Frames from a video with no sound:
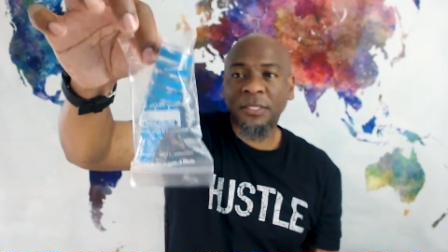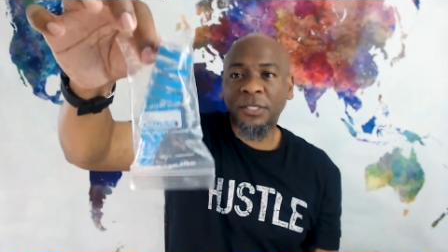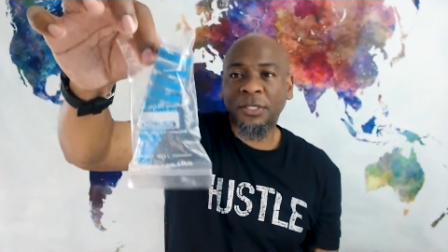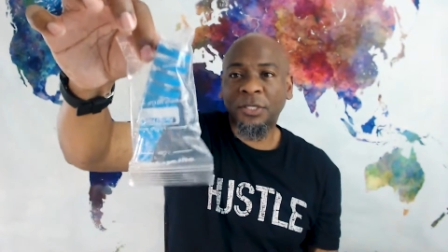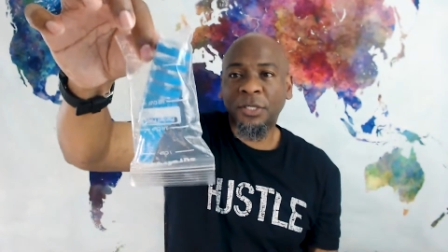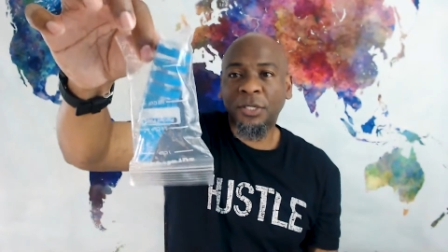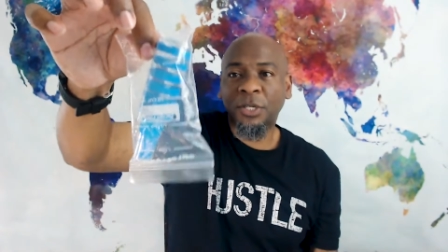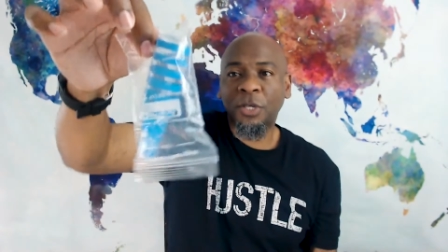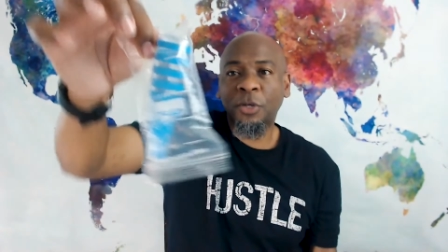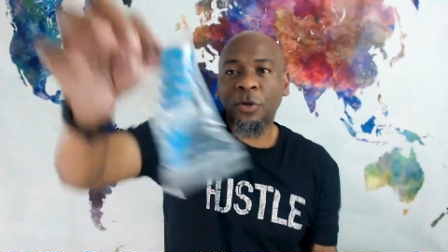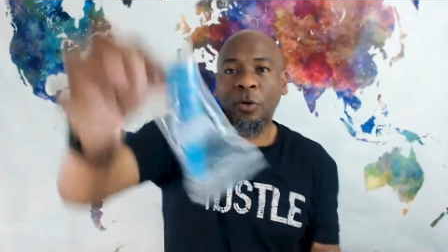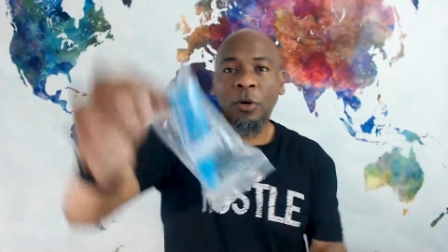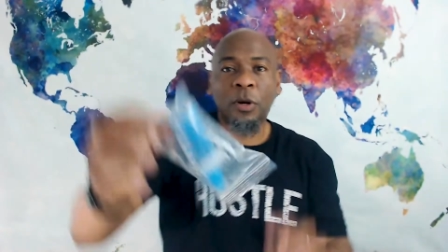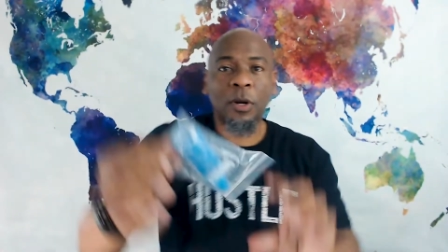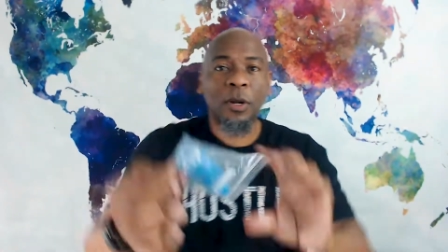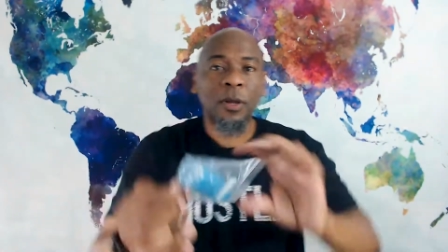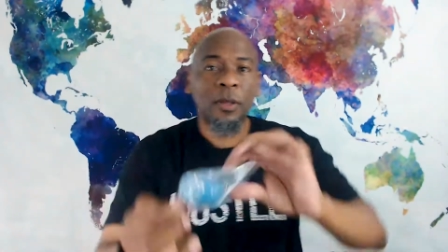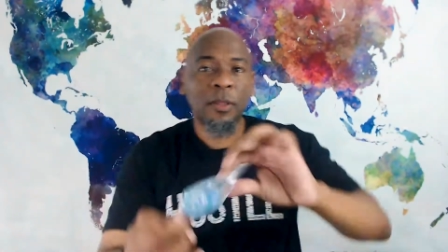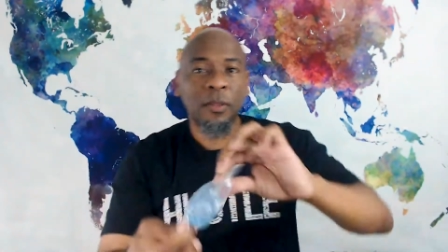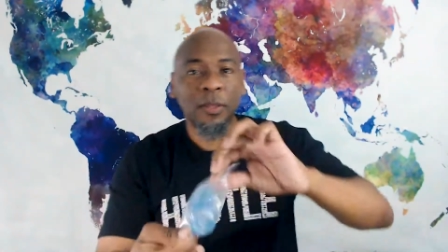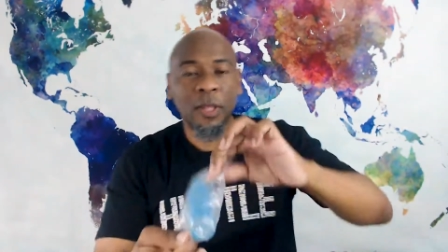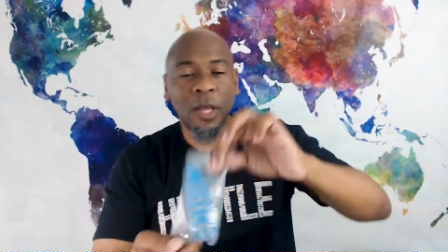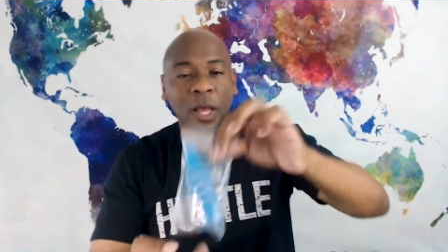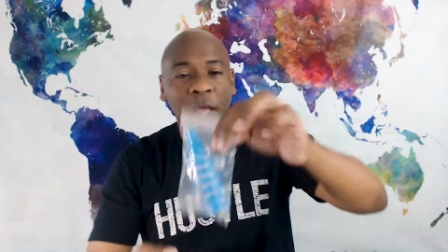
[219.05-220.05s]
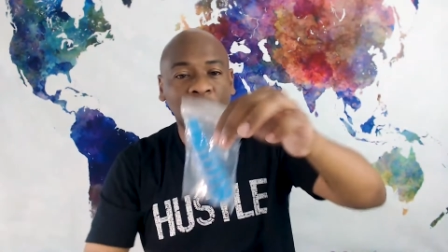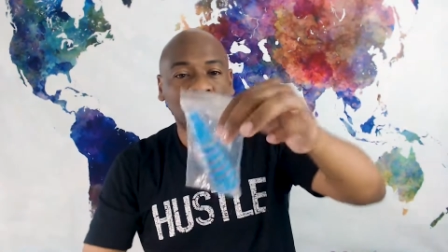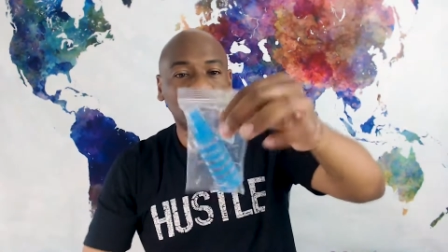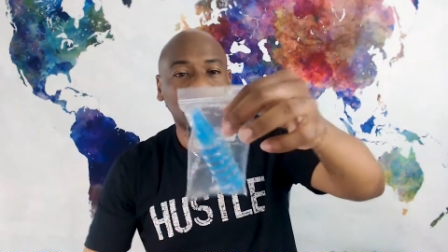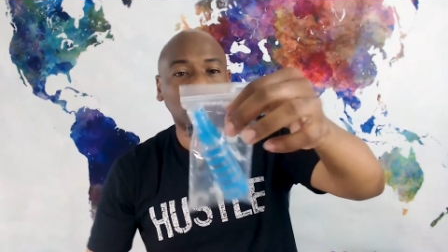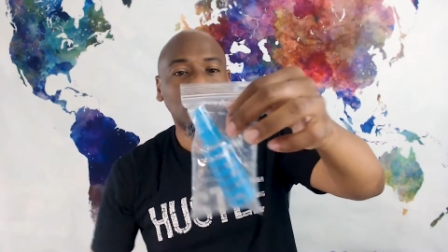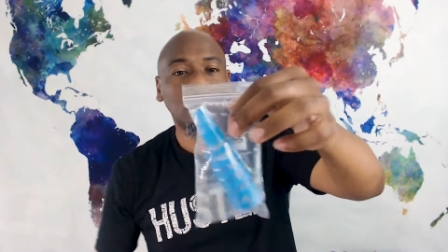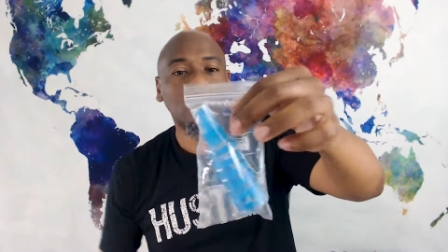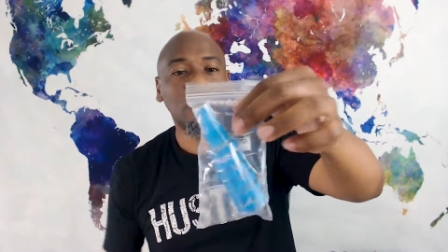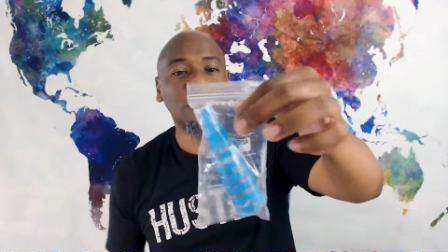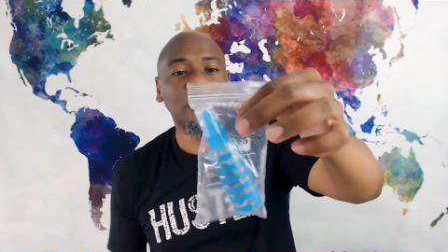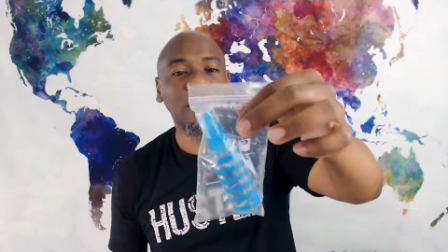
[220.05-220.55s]
is secure. The other
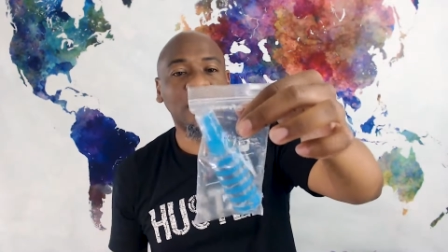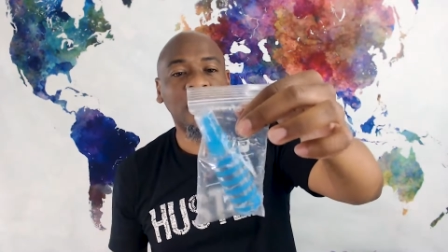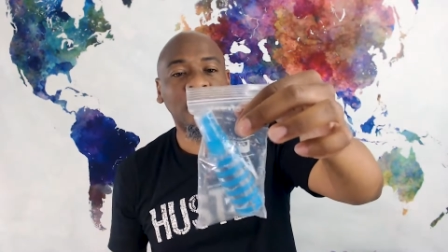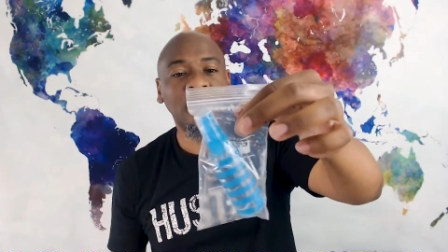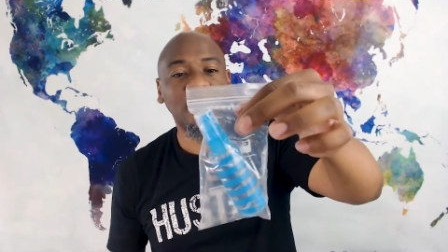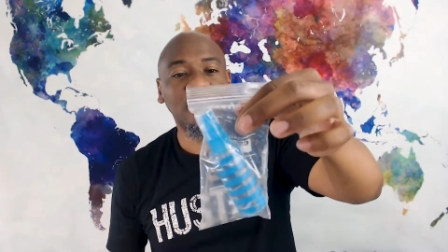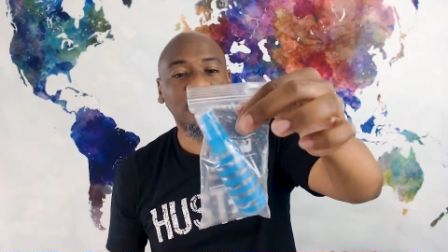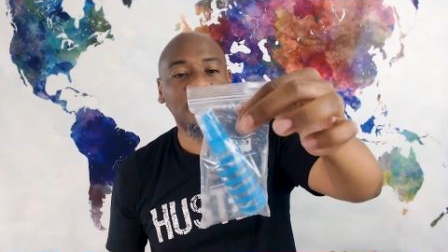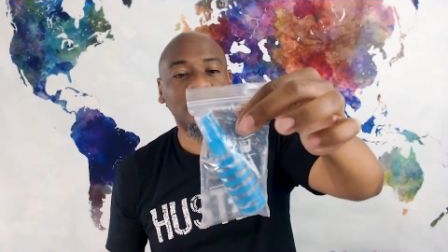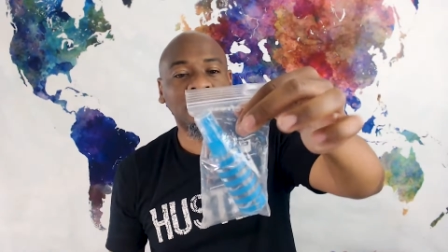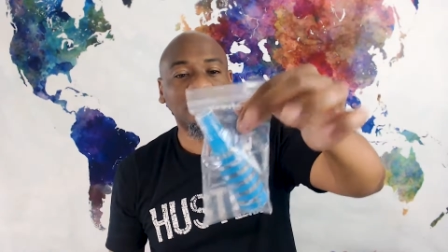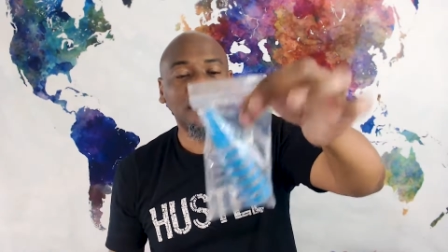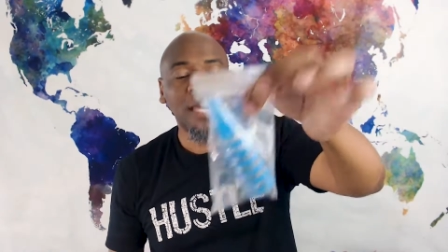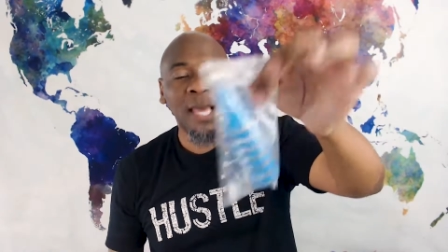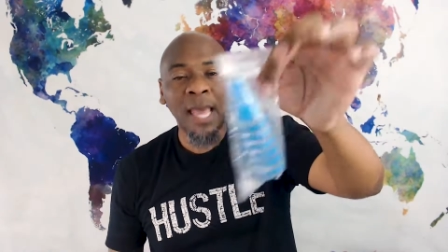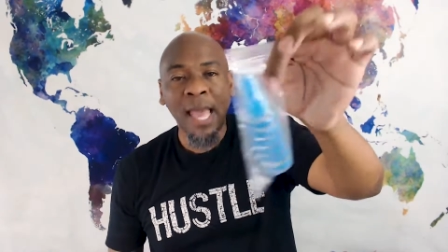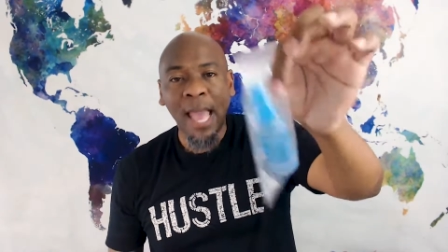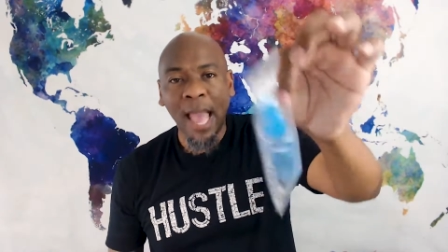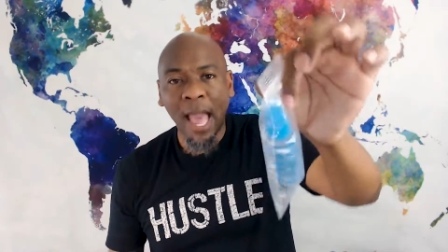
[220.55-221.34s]
cool thing is